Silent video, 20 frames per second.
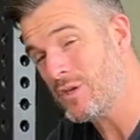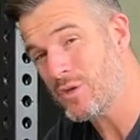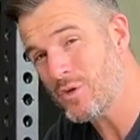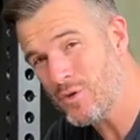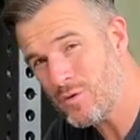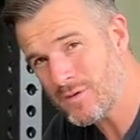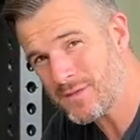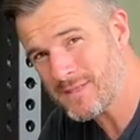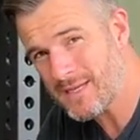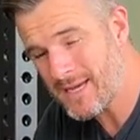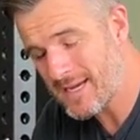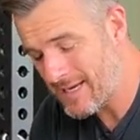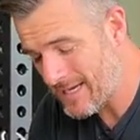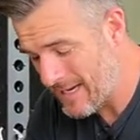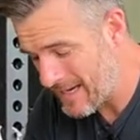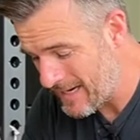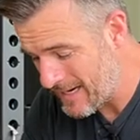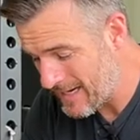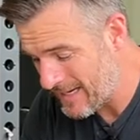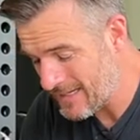use
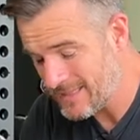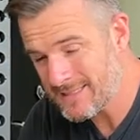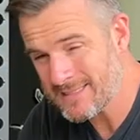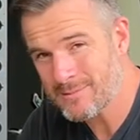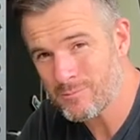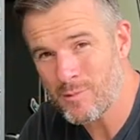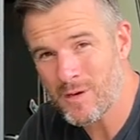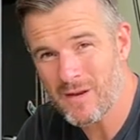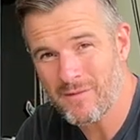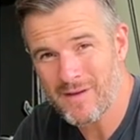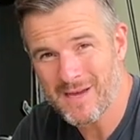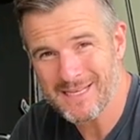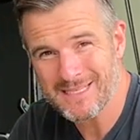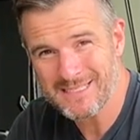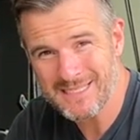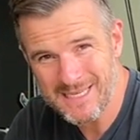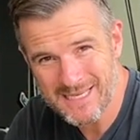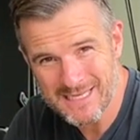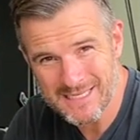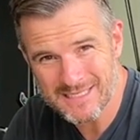that as one of our
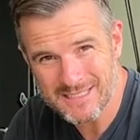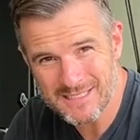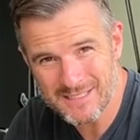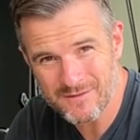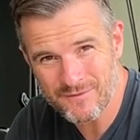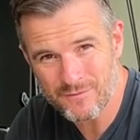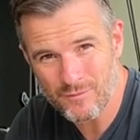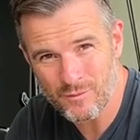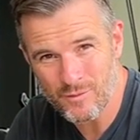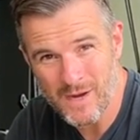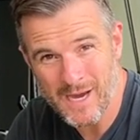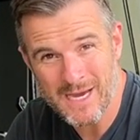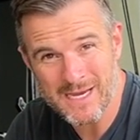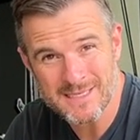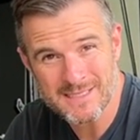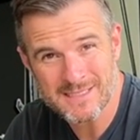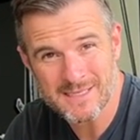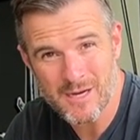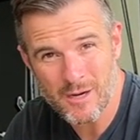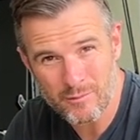tests for
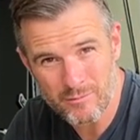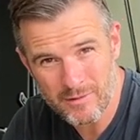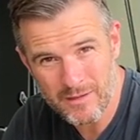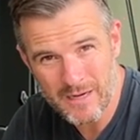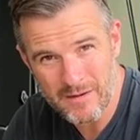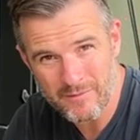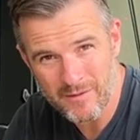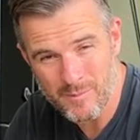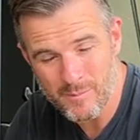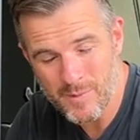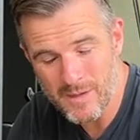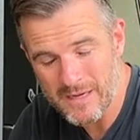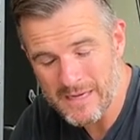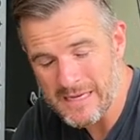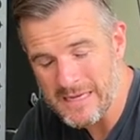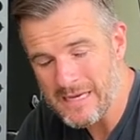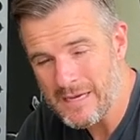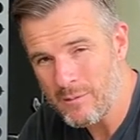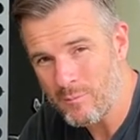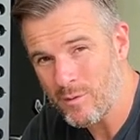A C L recovery,
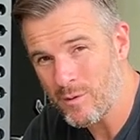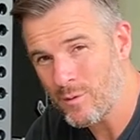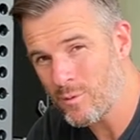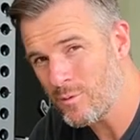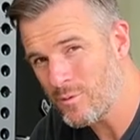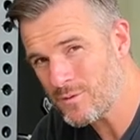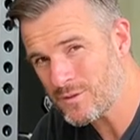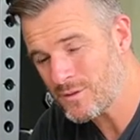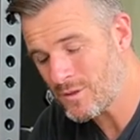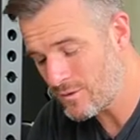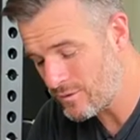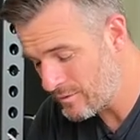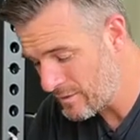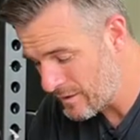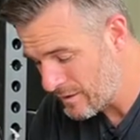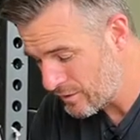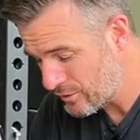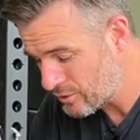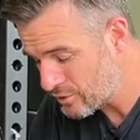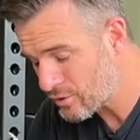but we also
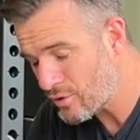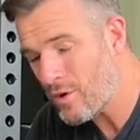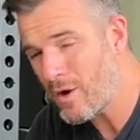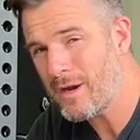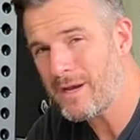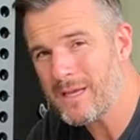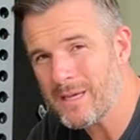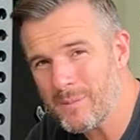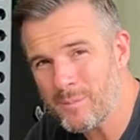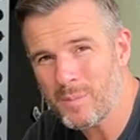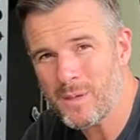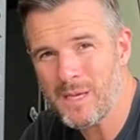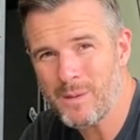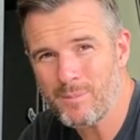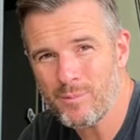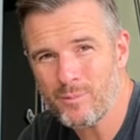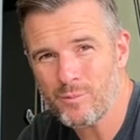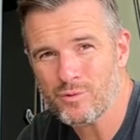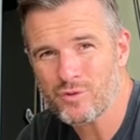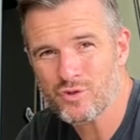try to get
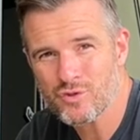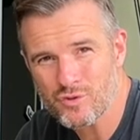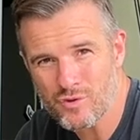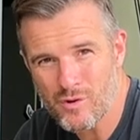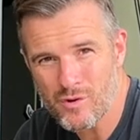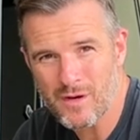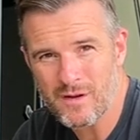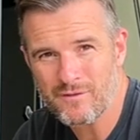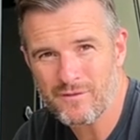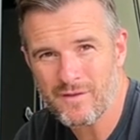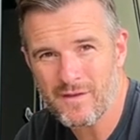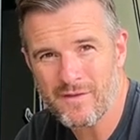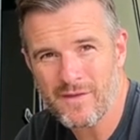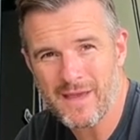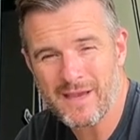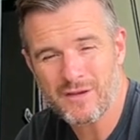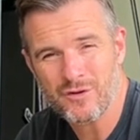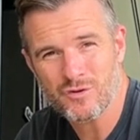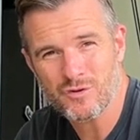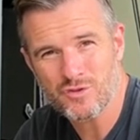people strong enough that
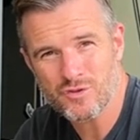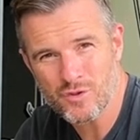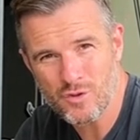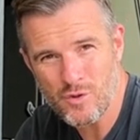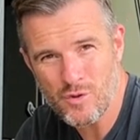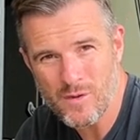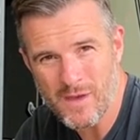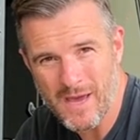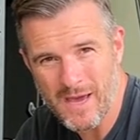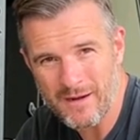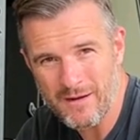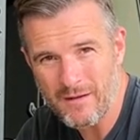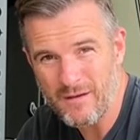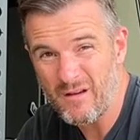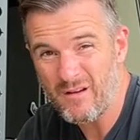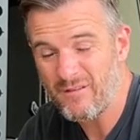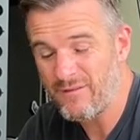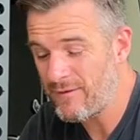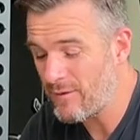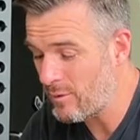they can do that
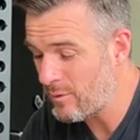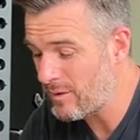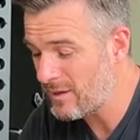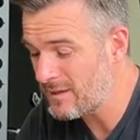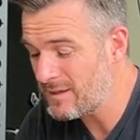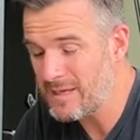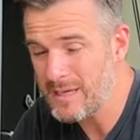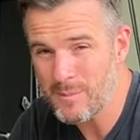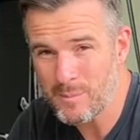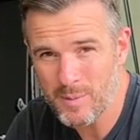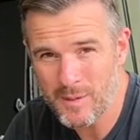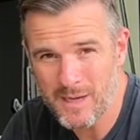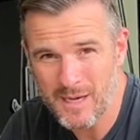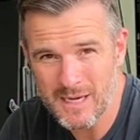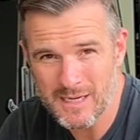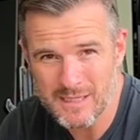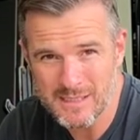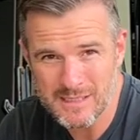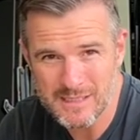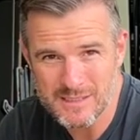following knee
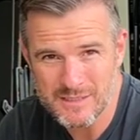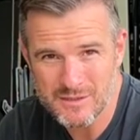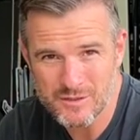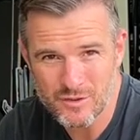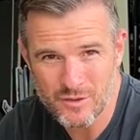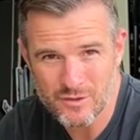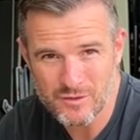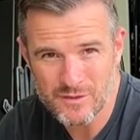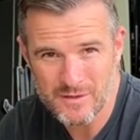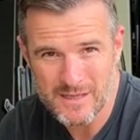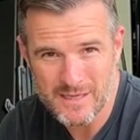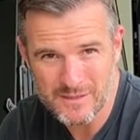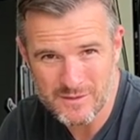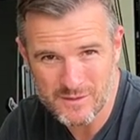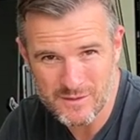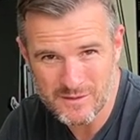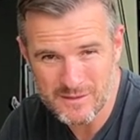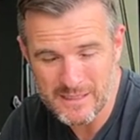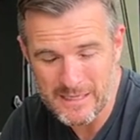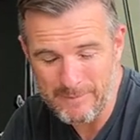pain, knee surgery, that
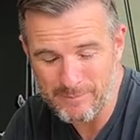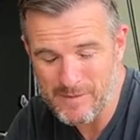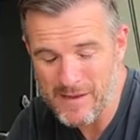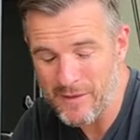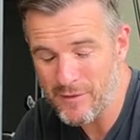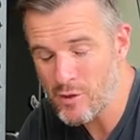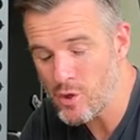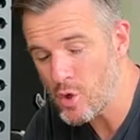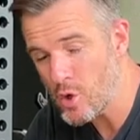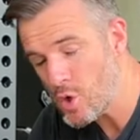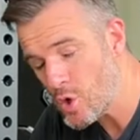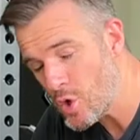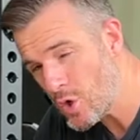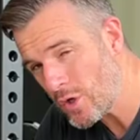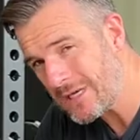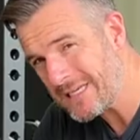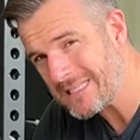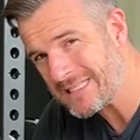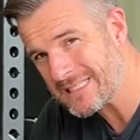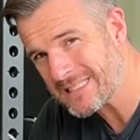sort of thing. Now the
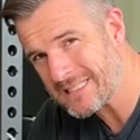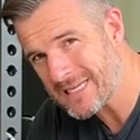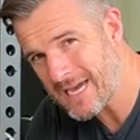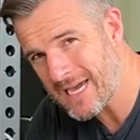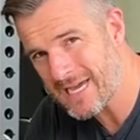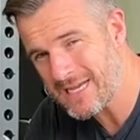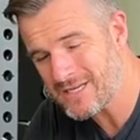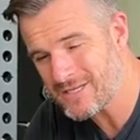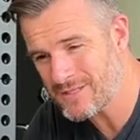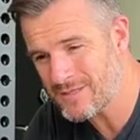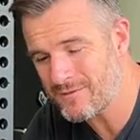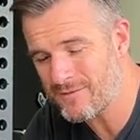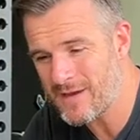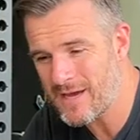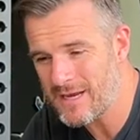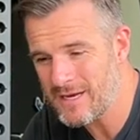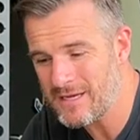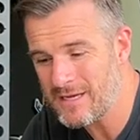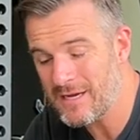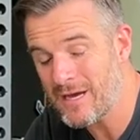early stages of
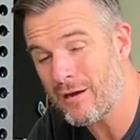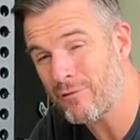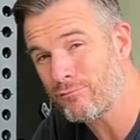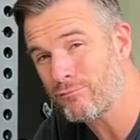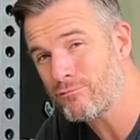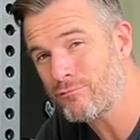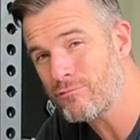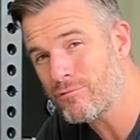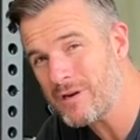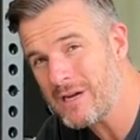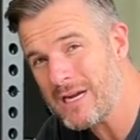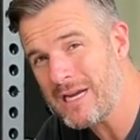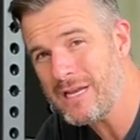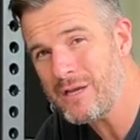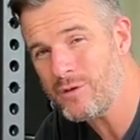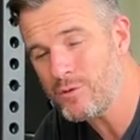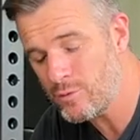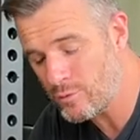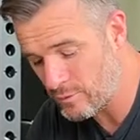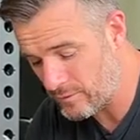that are
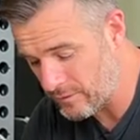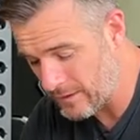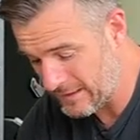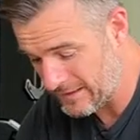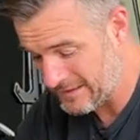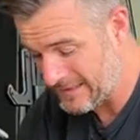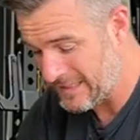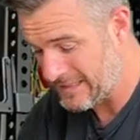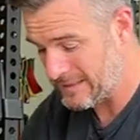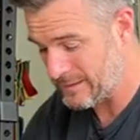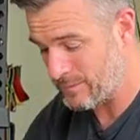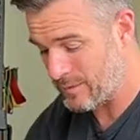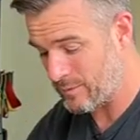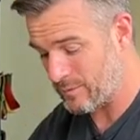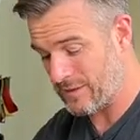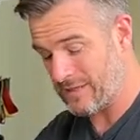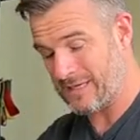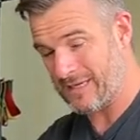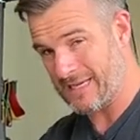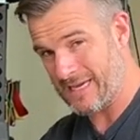really good, like teaching
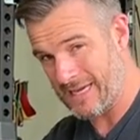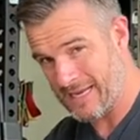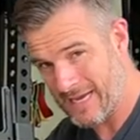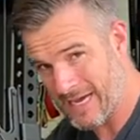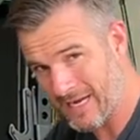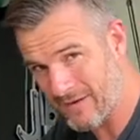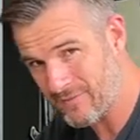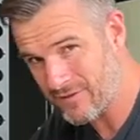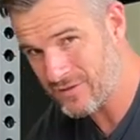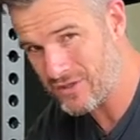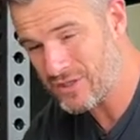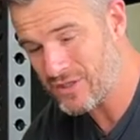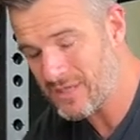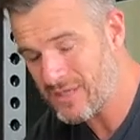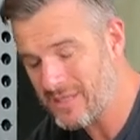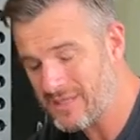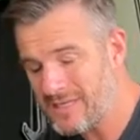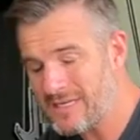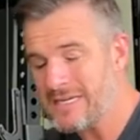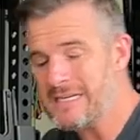people to get out of a
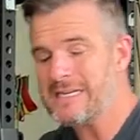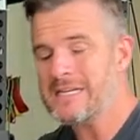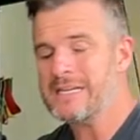chair